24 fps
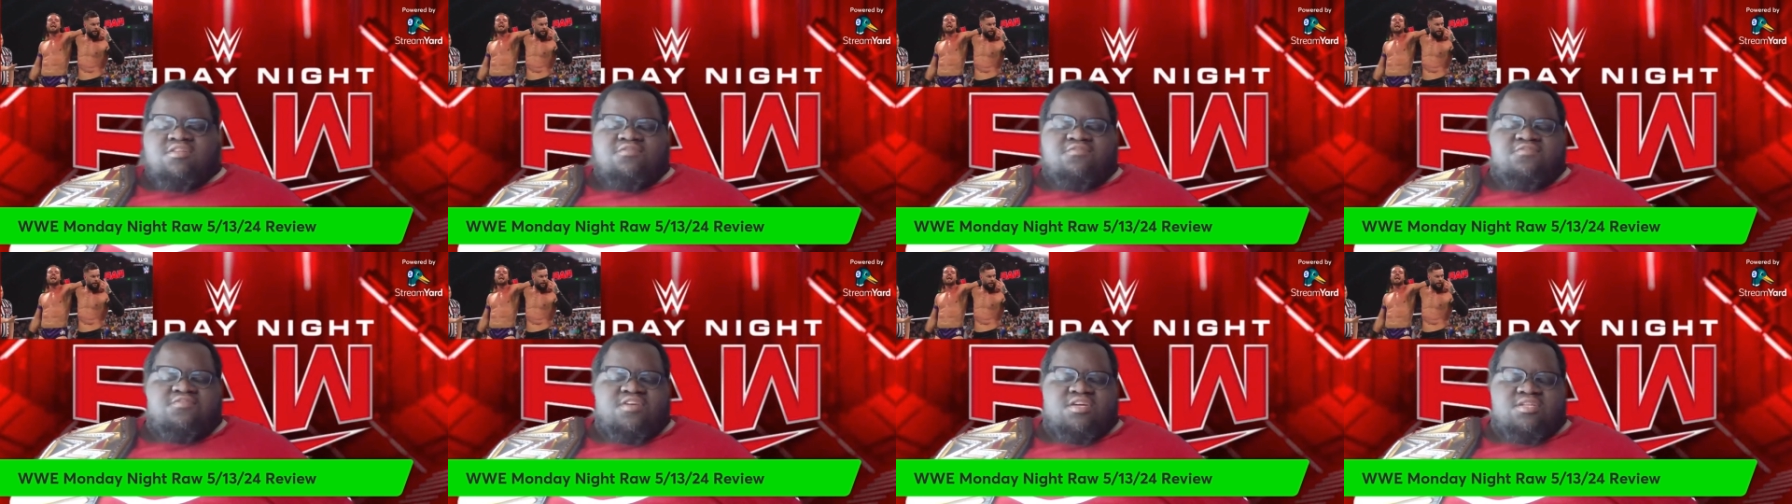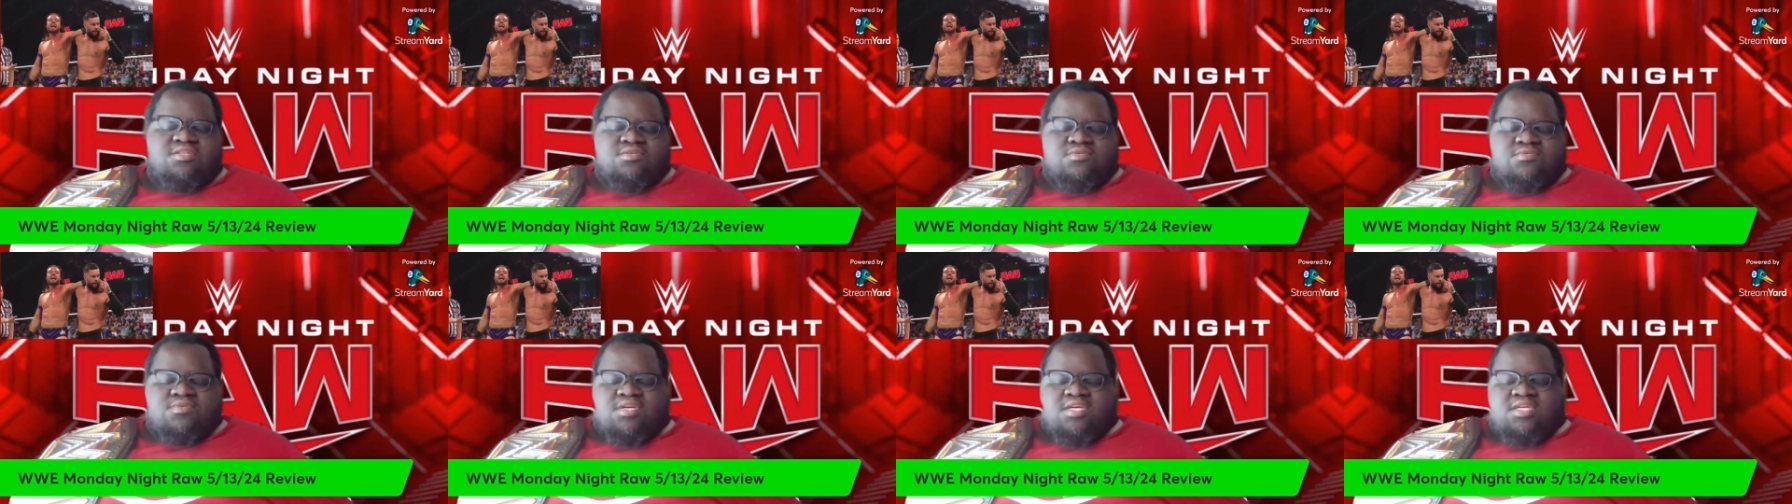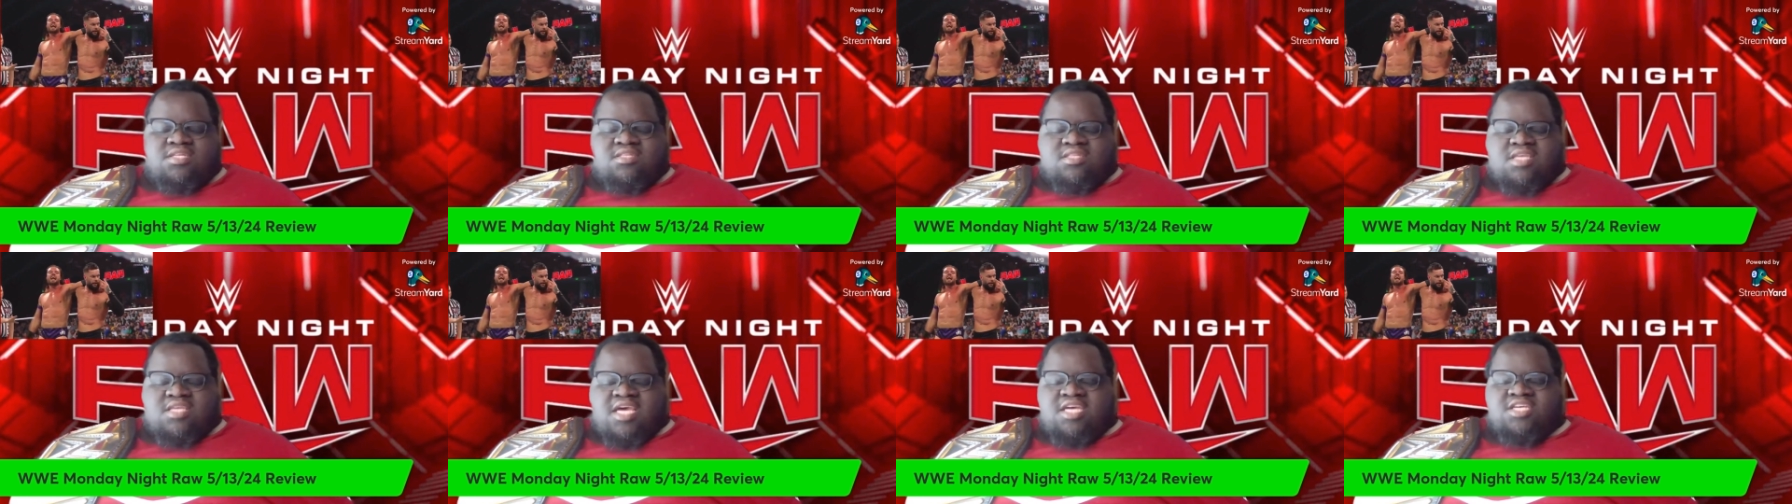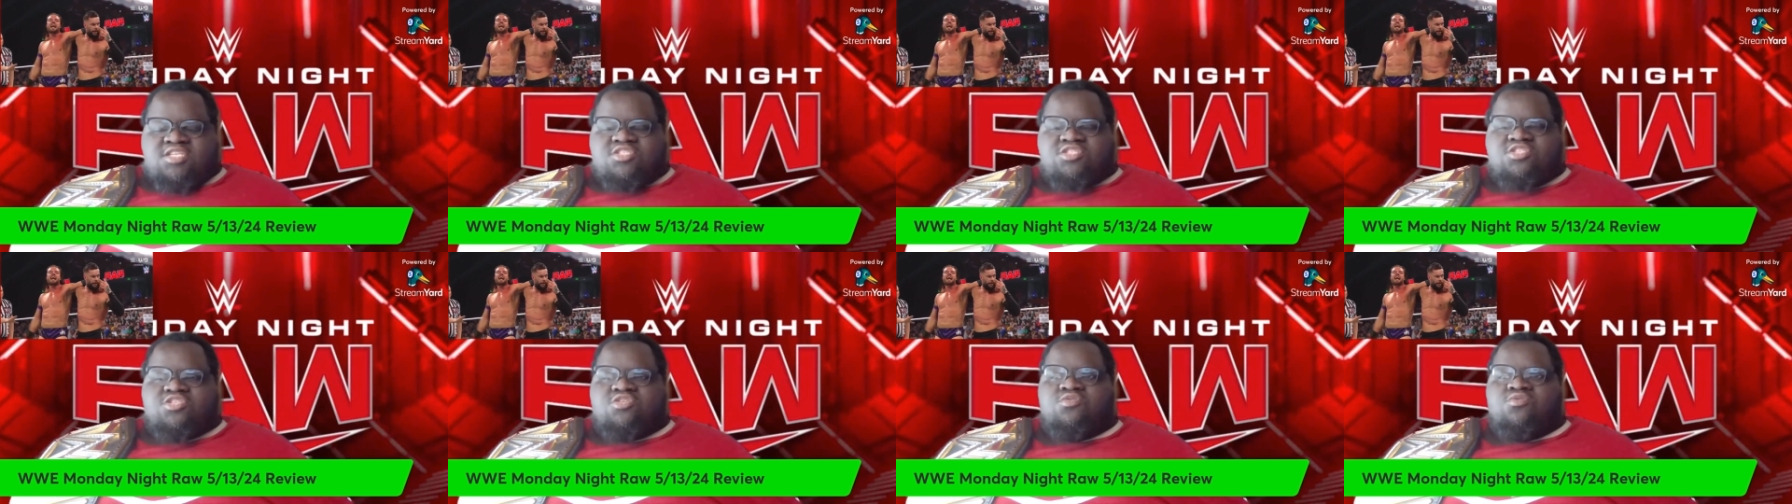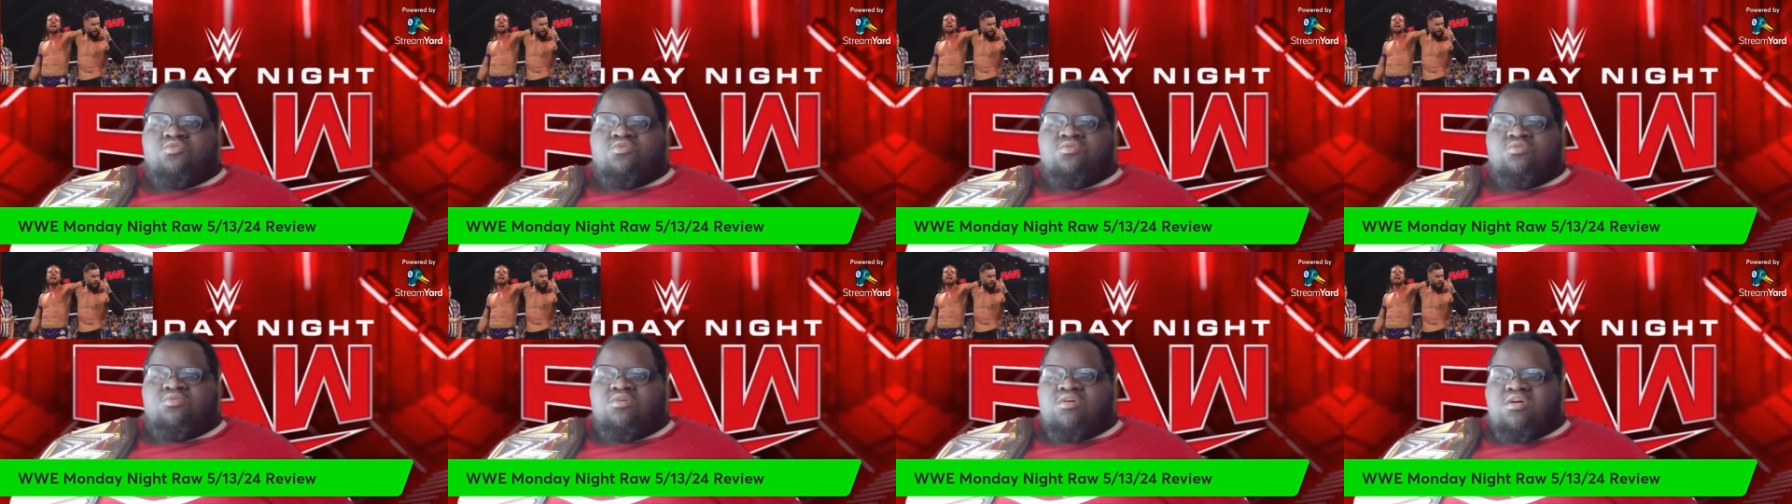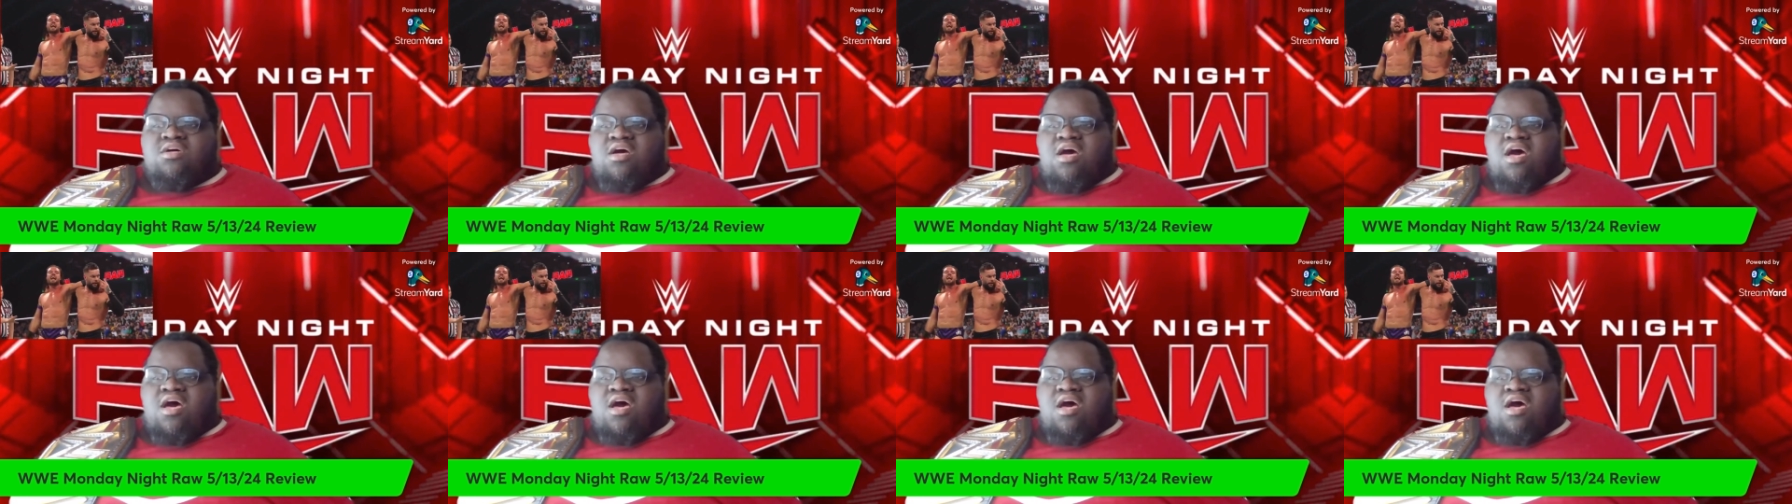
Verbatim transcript: a victory thanks to